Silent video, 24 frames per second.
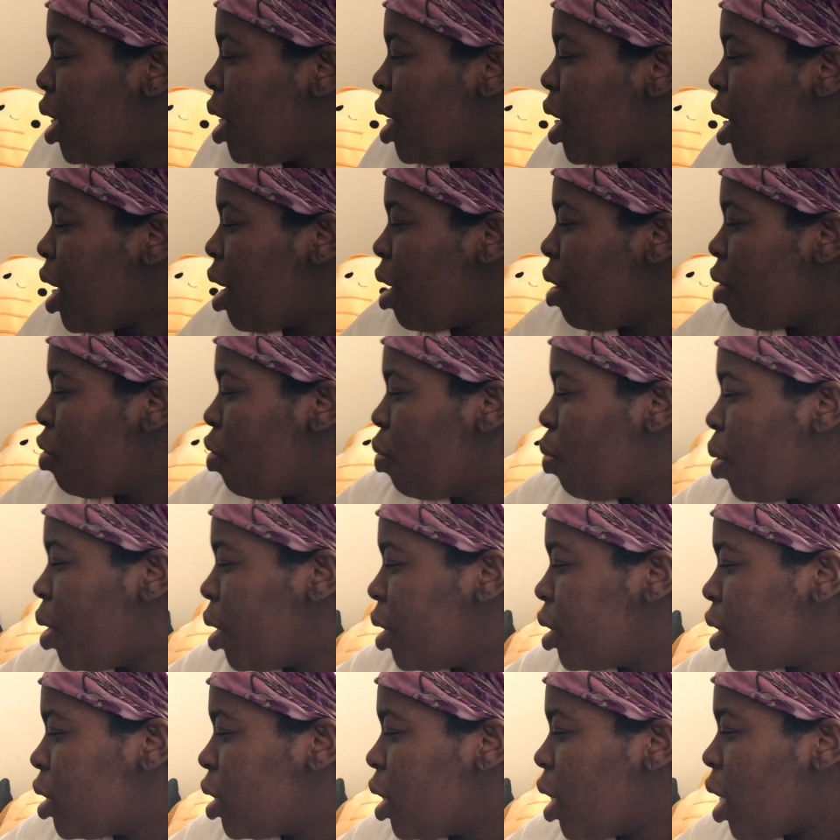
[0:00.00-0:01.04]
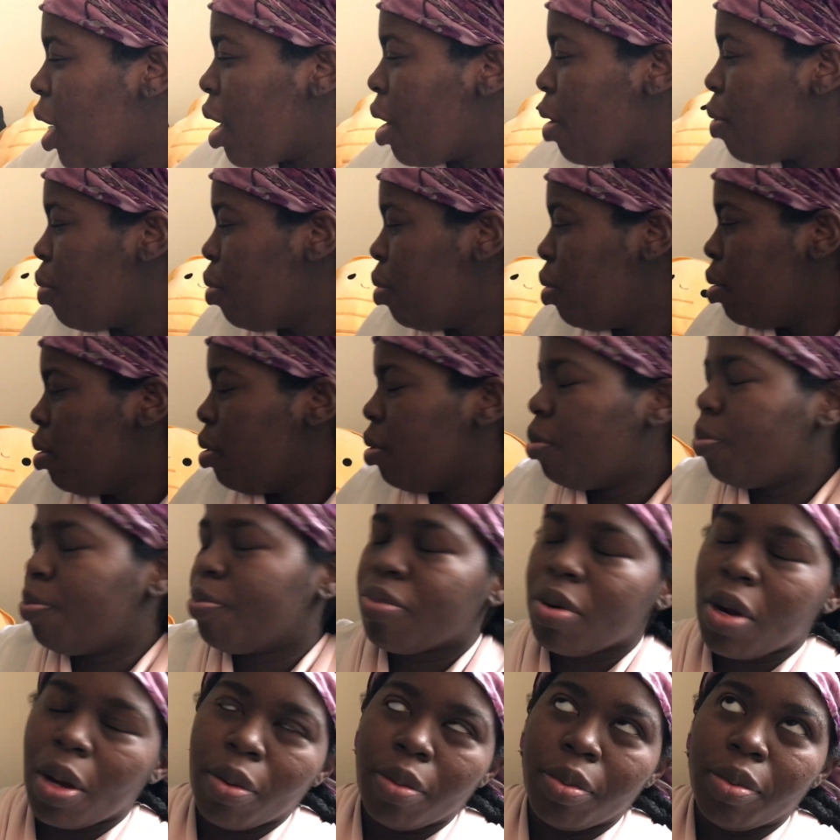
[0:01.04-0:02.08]
now the ones that I will
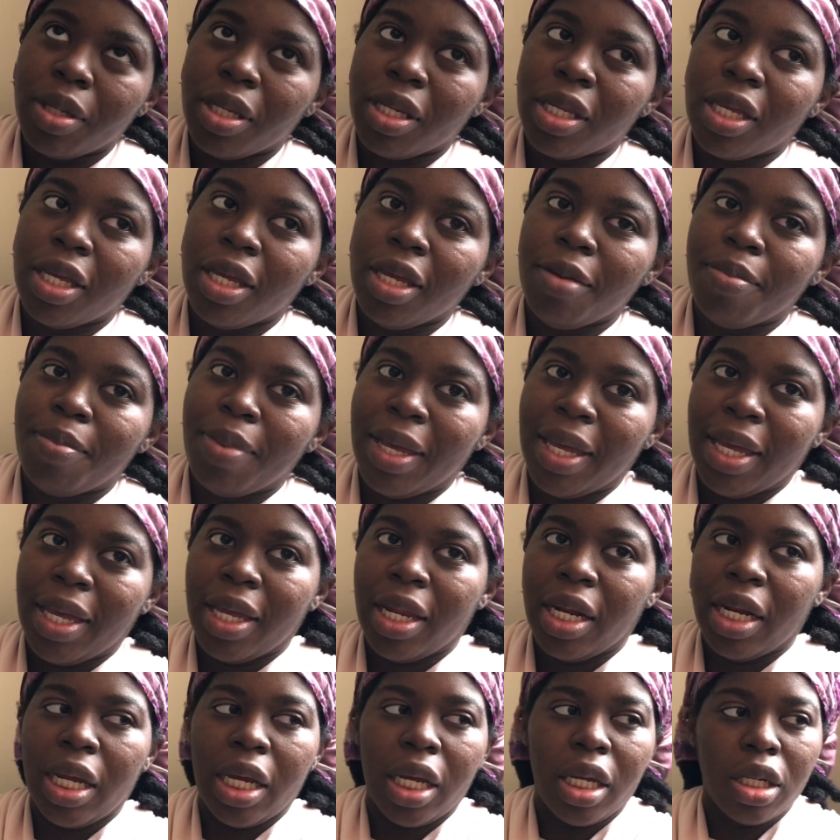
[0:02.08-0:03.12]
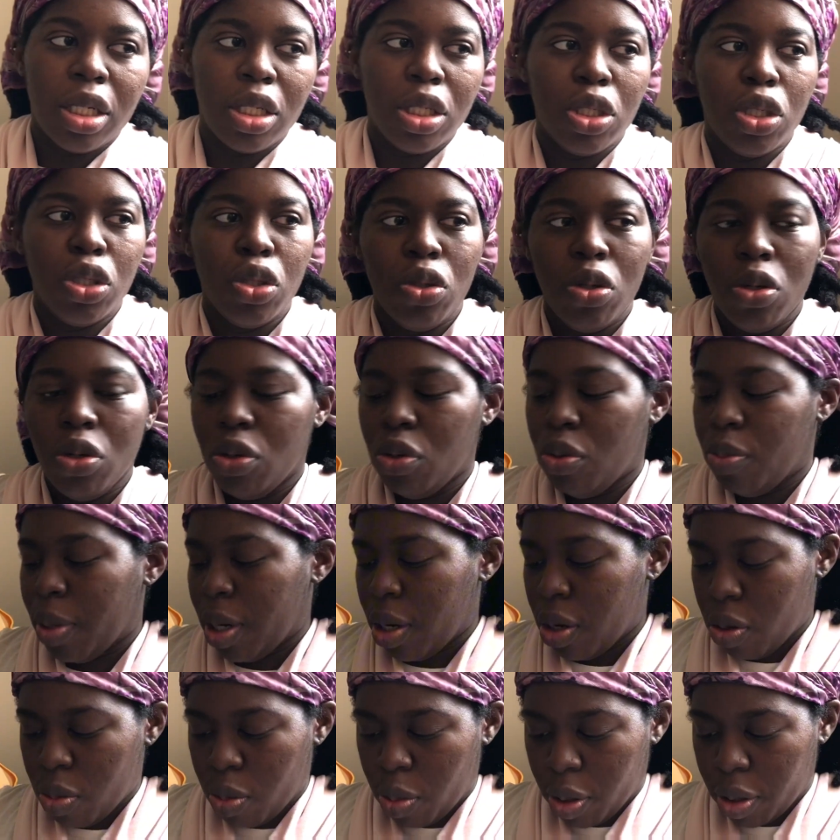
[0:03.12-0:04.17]
probably keep in and do my
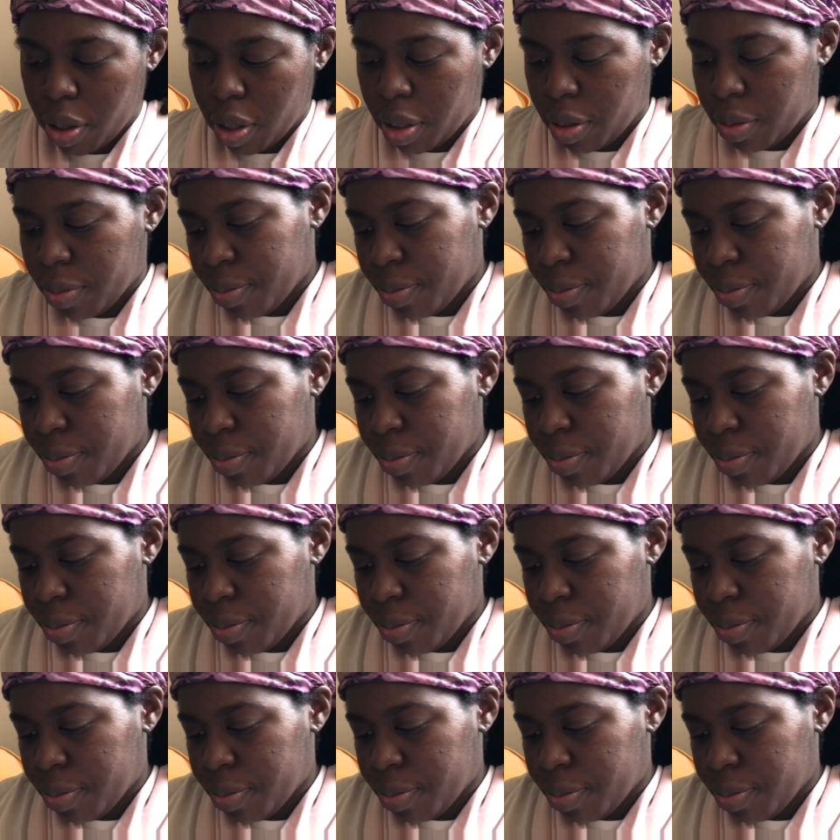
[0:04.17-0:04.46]
homework.